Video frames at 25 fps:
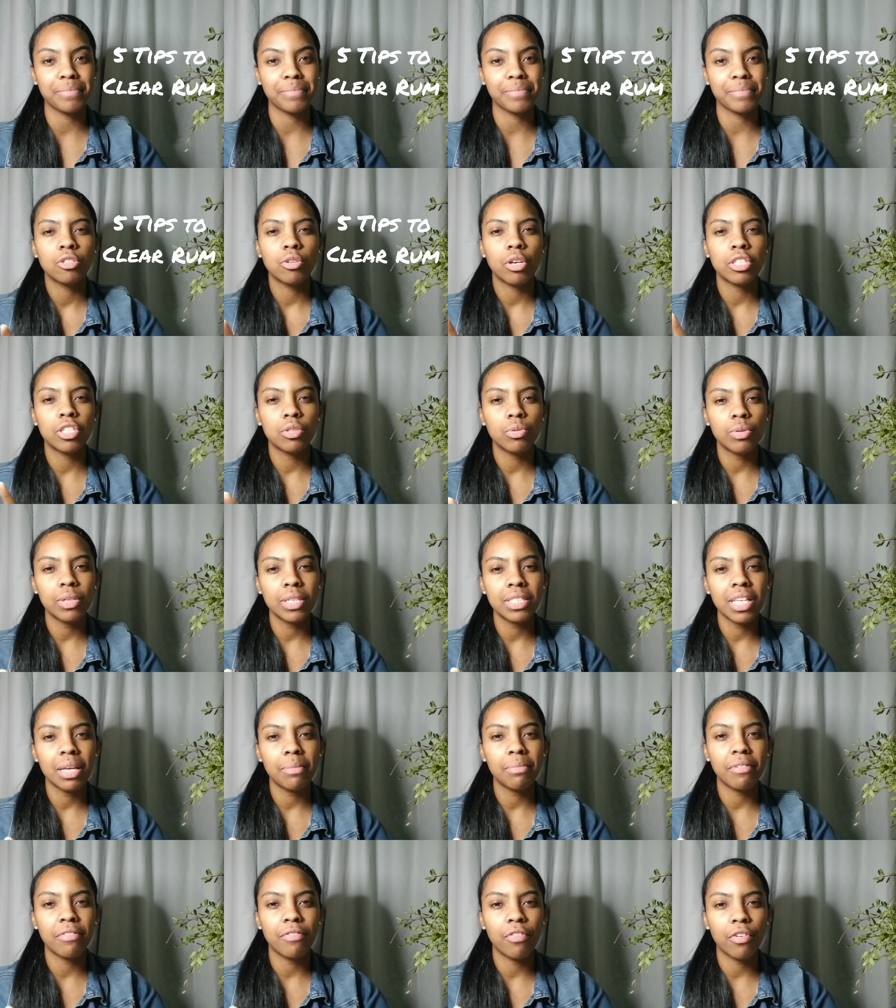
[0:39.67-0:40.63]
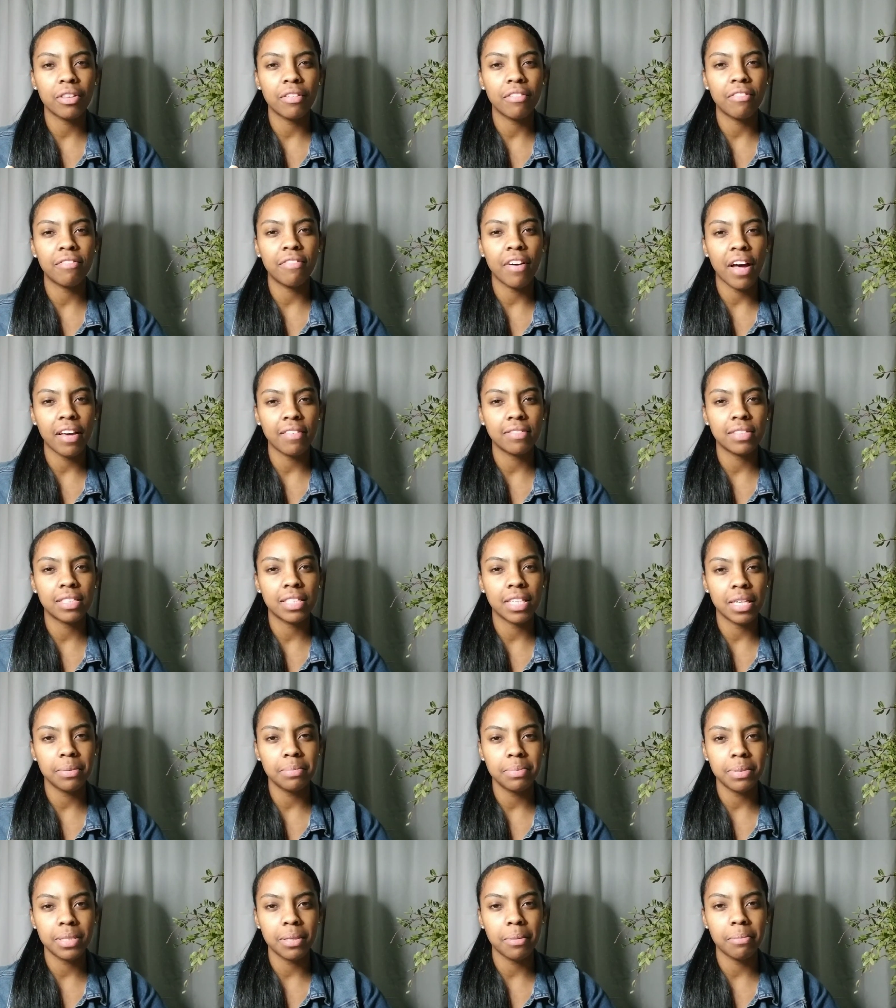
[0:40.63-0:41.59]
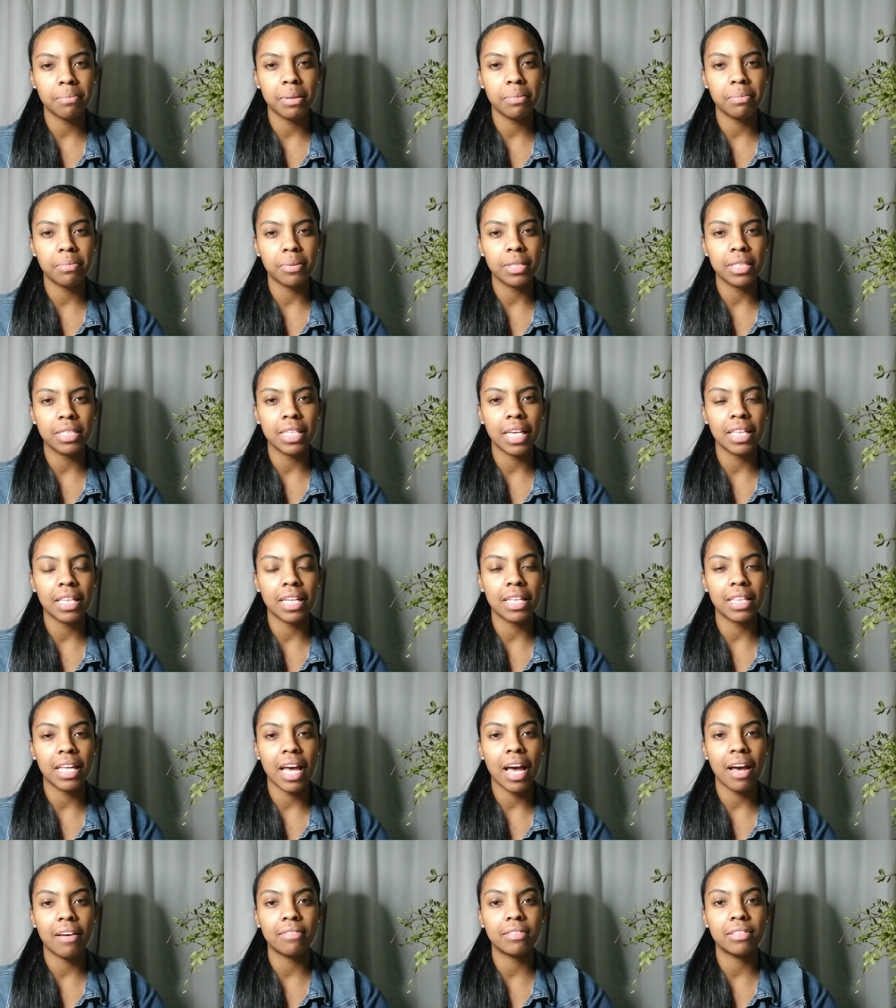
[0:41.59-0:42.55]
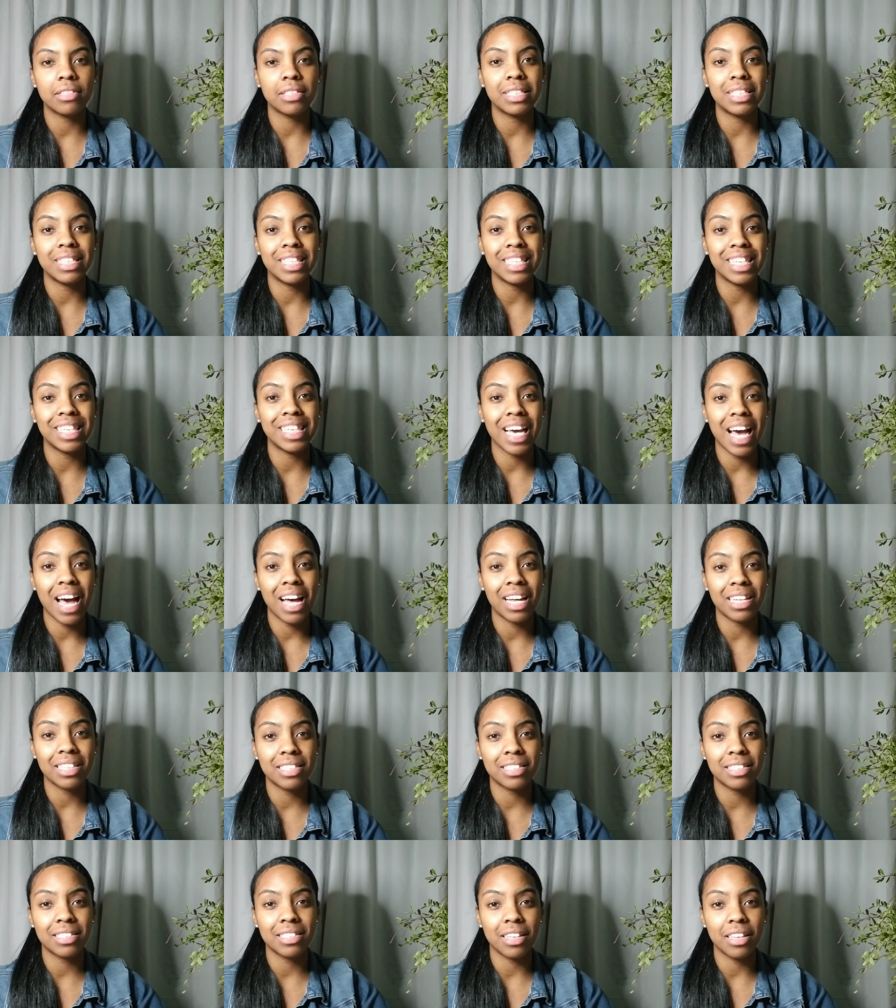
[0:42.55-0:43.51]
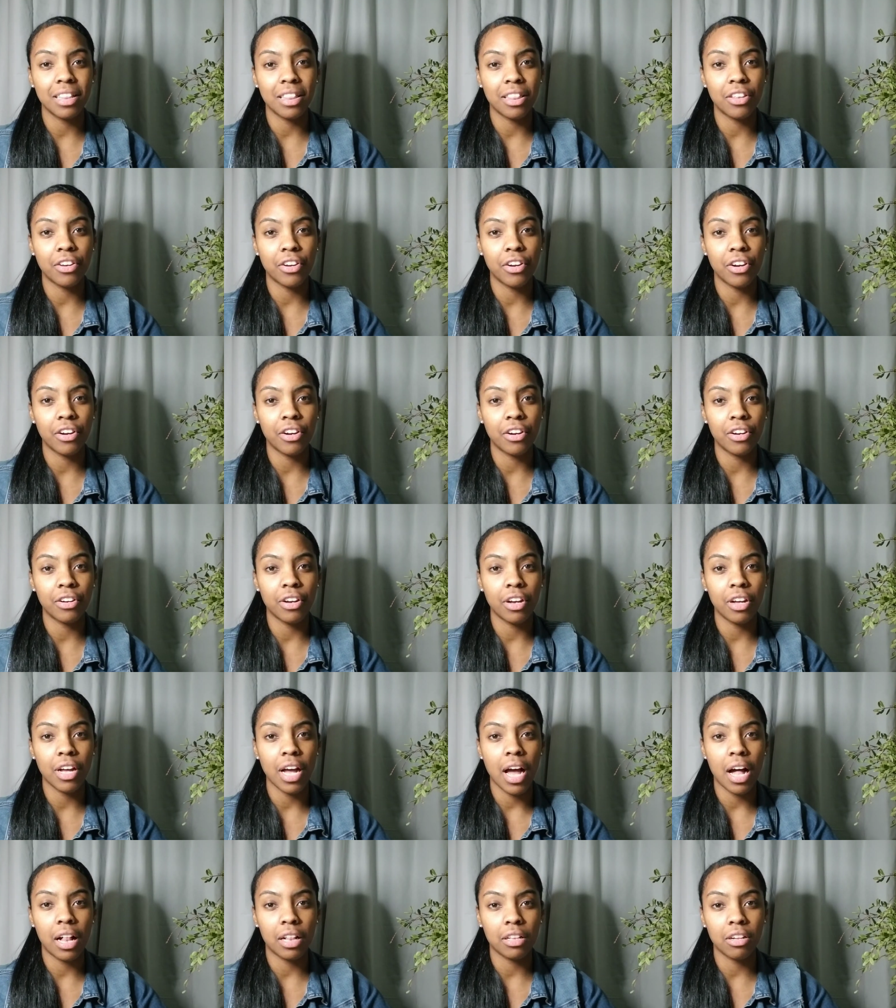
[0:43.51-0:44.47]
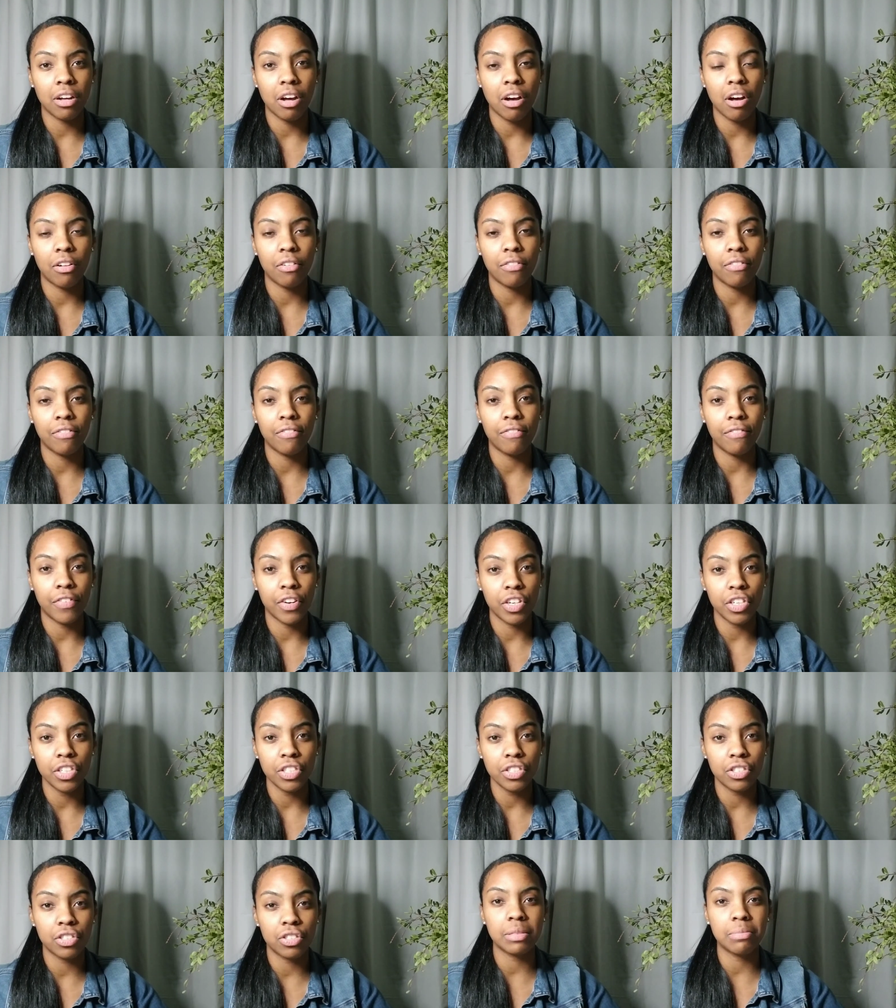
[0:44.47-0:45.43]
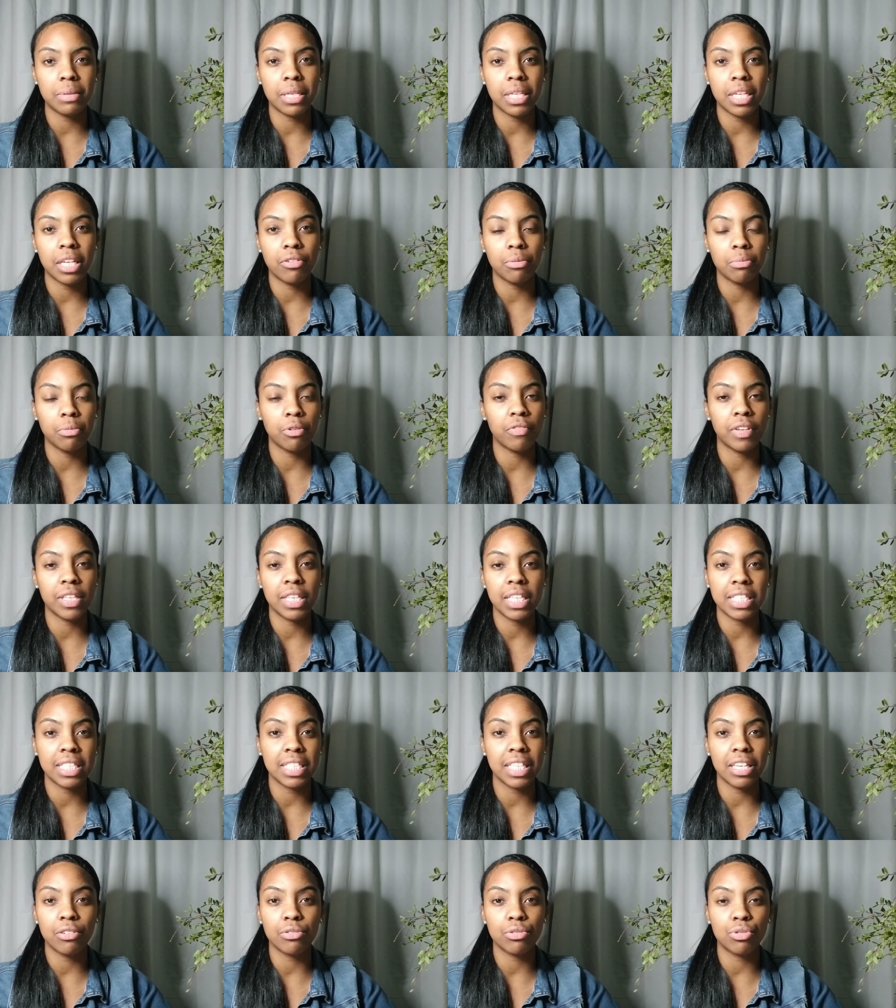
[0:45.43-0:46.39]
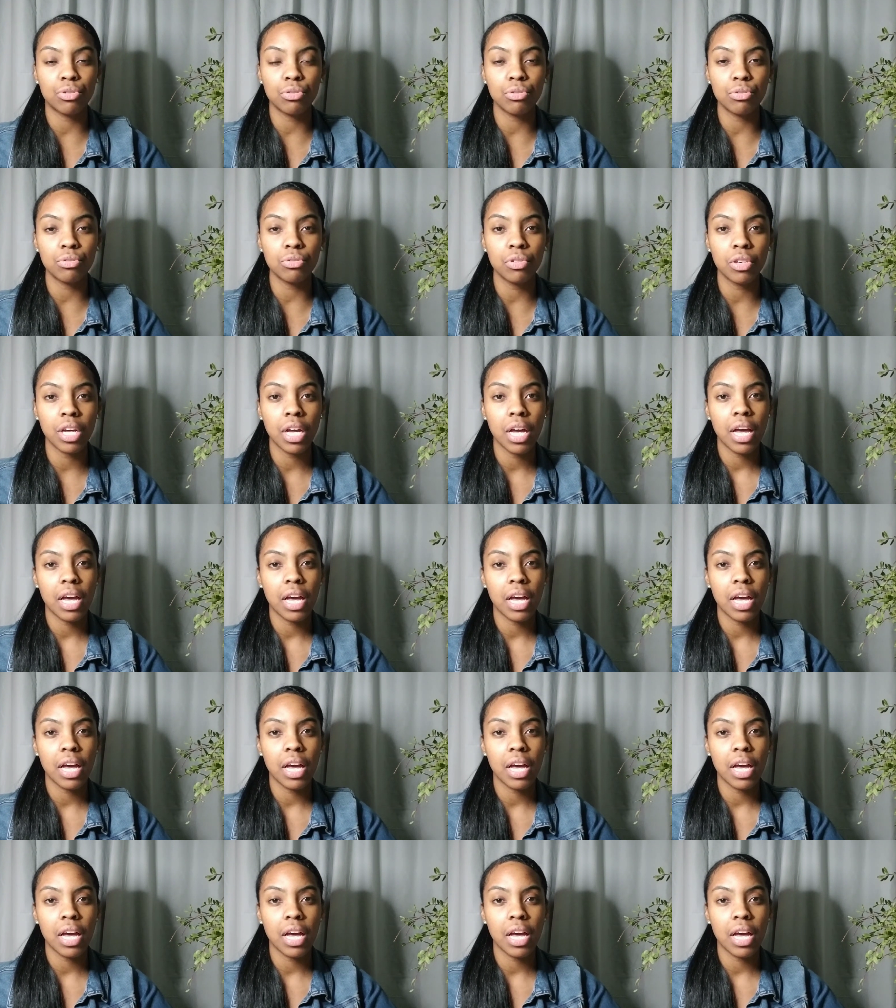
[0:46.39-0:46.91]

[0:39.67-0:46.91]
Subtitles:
So I just want to say before the 5 tips, some people say that they have to degas their alcohol first, meaning removing the CO2,